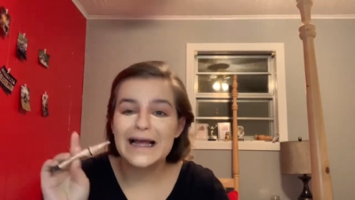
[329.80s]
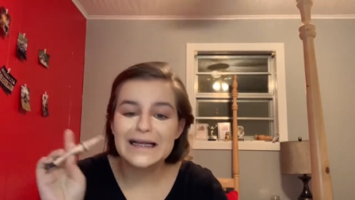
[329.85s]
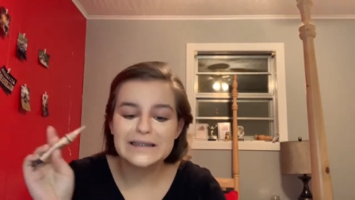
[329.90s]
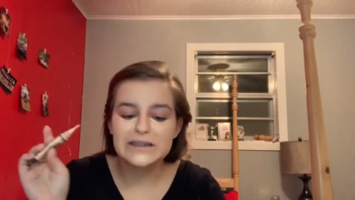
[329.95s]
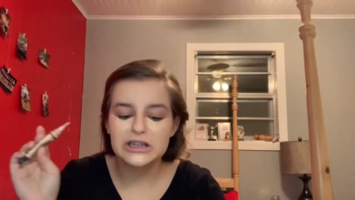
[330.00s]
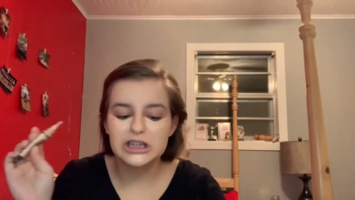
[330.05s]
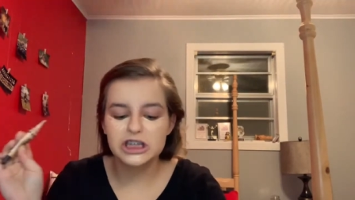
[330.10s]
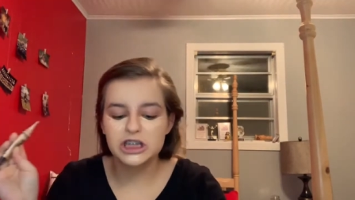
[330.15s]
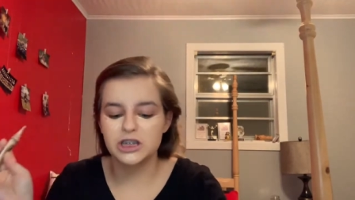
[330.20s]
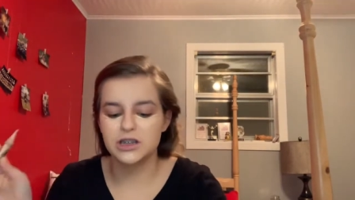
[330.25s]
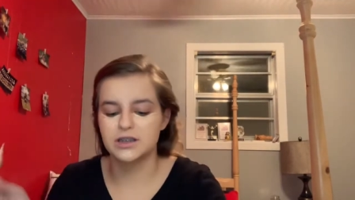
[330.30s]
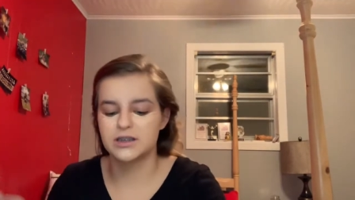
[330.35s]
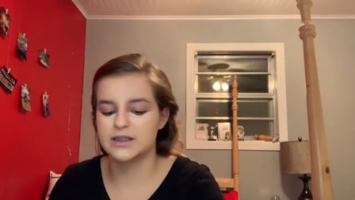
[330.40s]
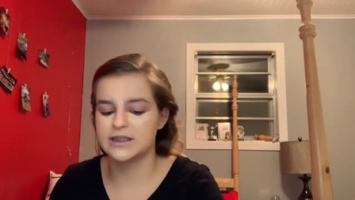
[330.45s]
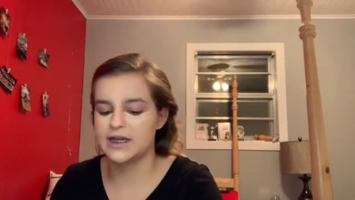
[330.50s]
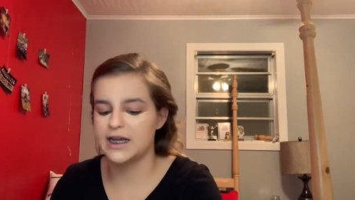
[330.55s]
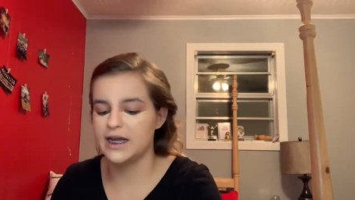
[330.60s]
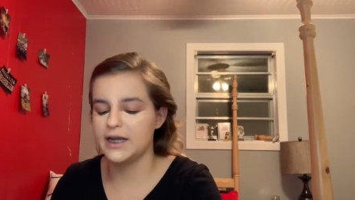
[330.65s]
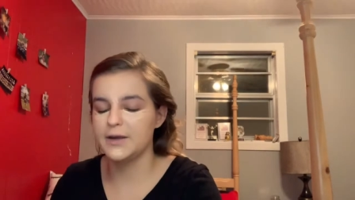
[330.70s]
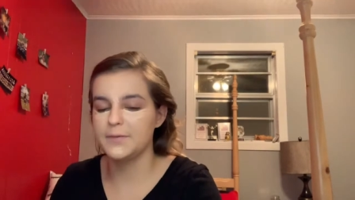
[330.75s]
extra
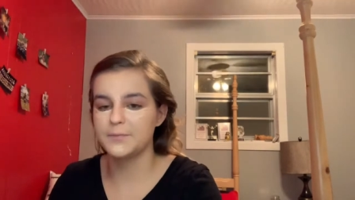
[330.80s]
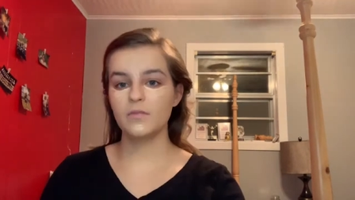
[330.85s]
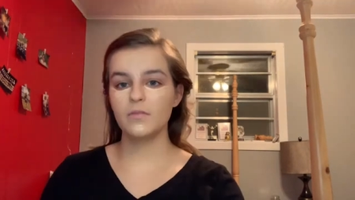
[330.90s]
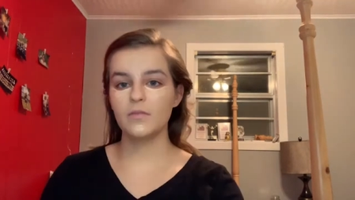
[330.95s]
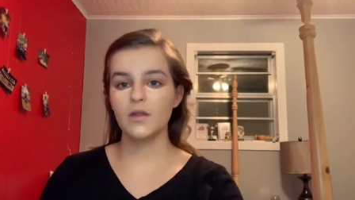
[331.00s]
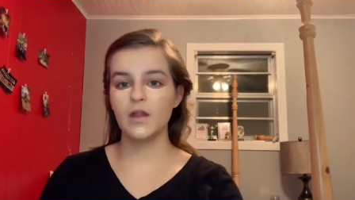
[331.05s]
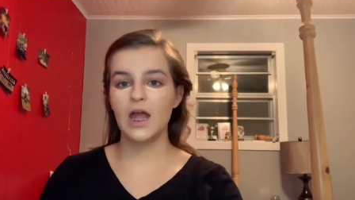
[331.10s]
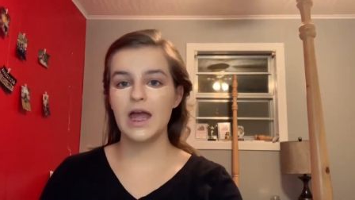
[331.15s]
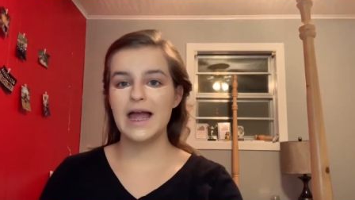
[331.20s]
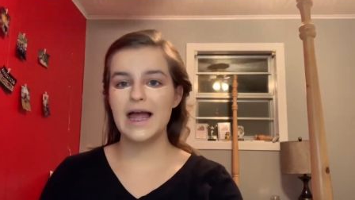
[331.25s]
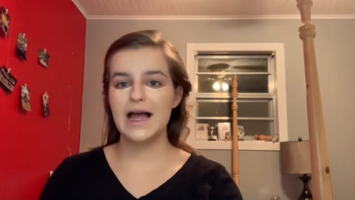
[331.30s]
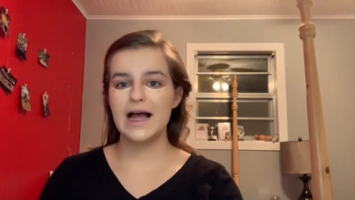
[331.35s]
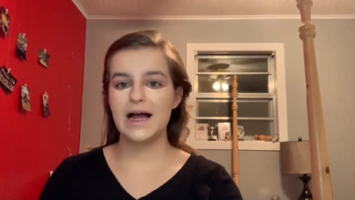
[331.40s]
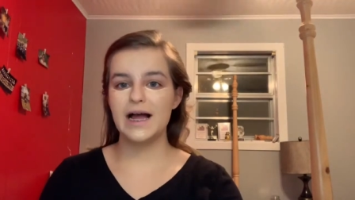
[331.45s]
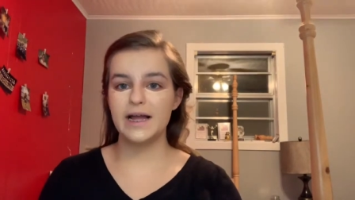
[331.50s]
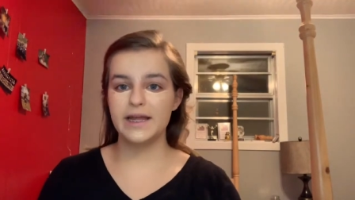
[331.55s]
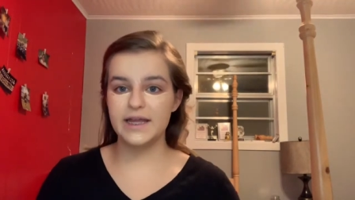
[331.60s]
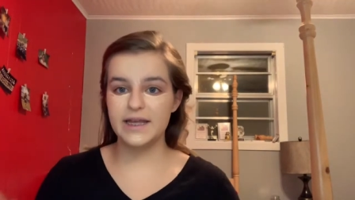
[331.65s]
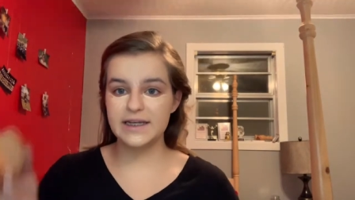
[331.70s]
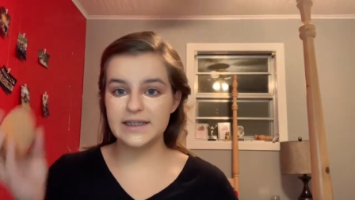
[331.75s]
today.
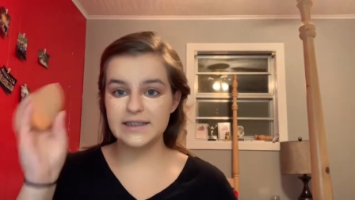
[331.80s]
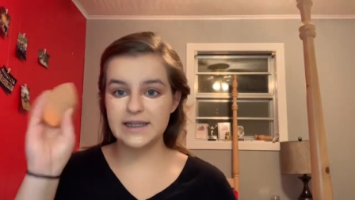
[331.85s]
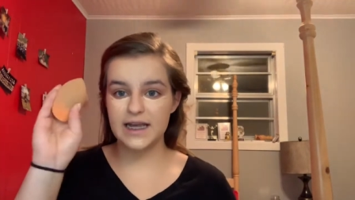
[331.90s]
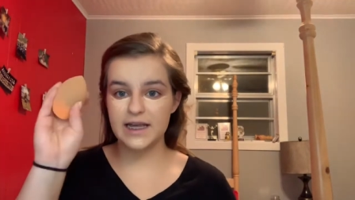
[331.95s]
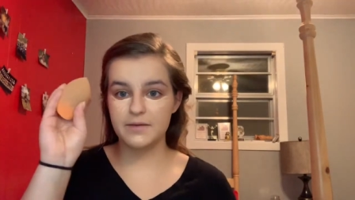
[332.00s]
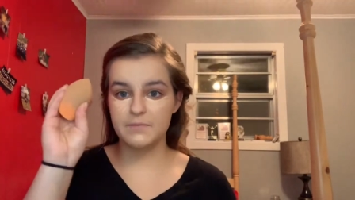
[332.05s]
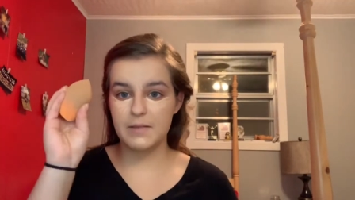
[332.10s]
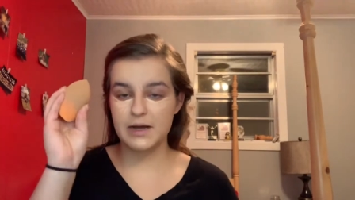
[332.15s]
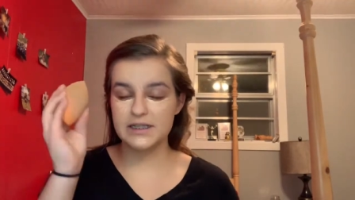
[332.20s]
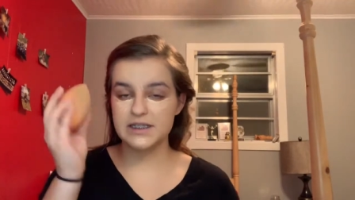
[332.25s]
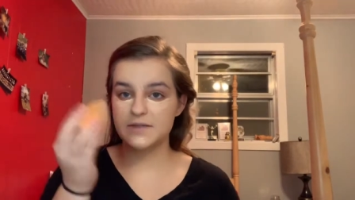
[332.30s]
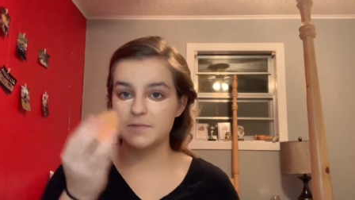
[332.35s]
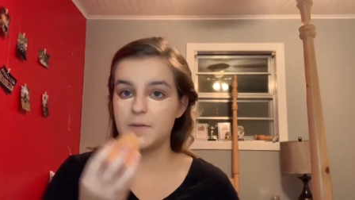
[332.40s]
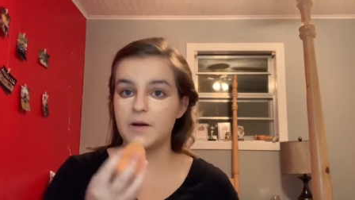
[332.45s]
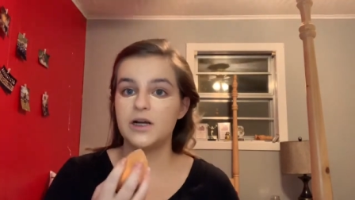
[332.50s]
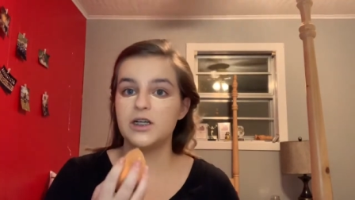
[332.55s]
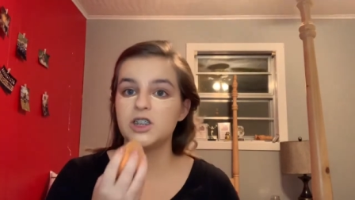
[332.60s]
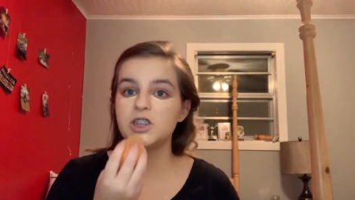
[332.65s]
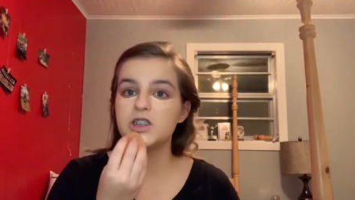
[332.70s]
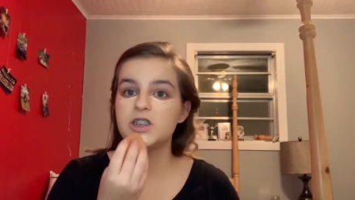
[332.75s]
Again, taking my
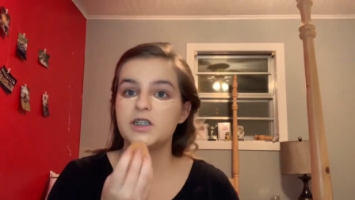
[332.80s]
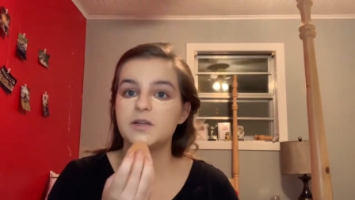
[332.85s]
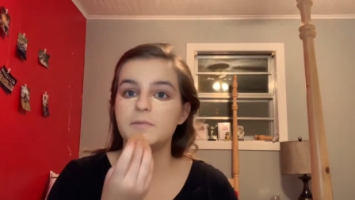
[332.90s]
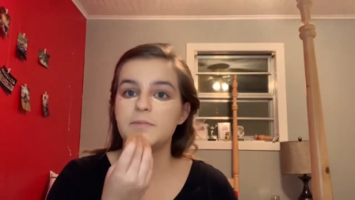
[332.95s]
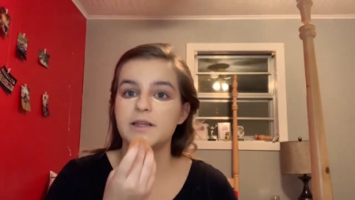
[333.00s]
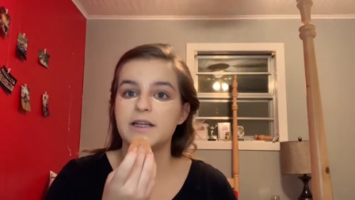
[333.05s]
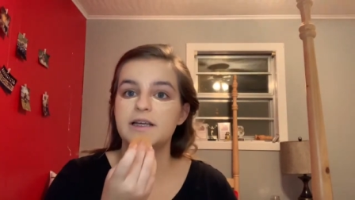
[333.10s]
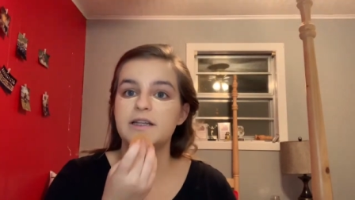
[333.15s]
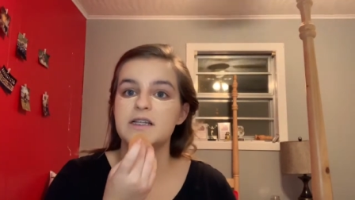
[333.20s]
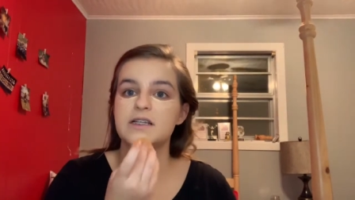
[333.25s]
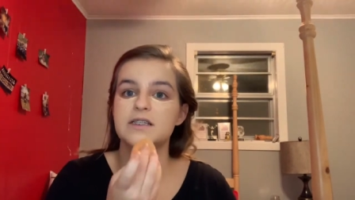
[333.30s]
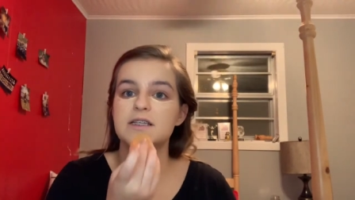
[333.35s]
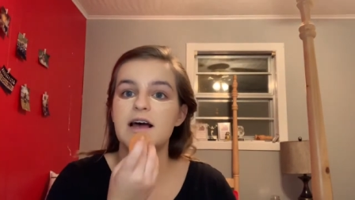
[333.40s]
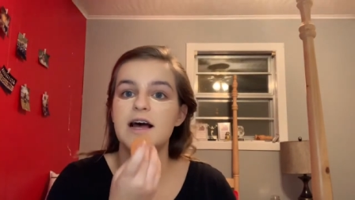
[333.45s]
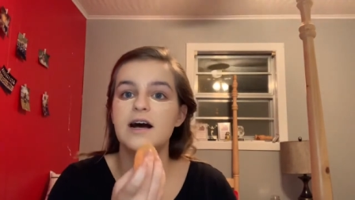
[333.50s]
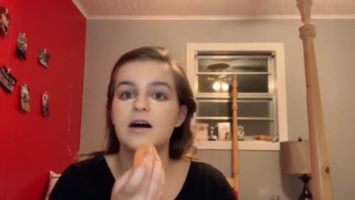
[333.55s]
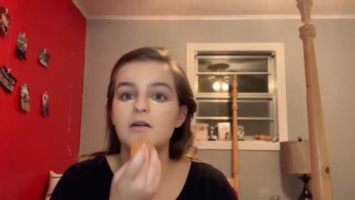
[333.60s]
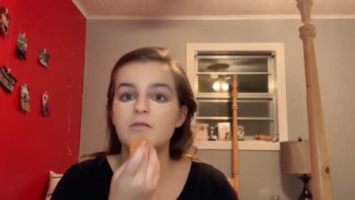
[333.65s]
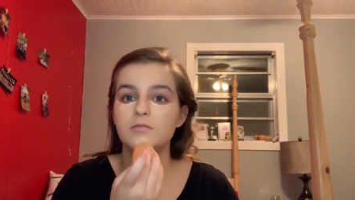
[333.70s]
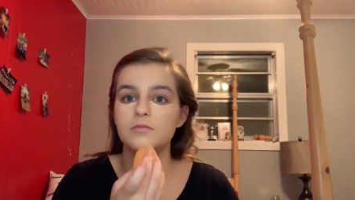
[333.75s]
sponge to blend this
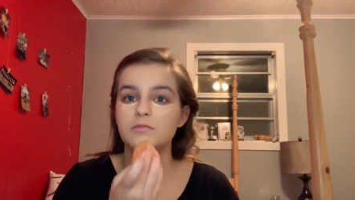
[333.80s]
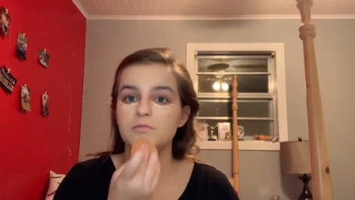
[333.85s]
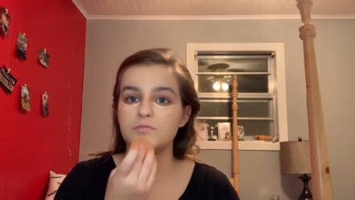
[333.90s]
out.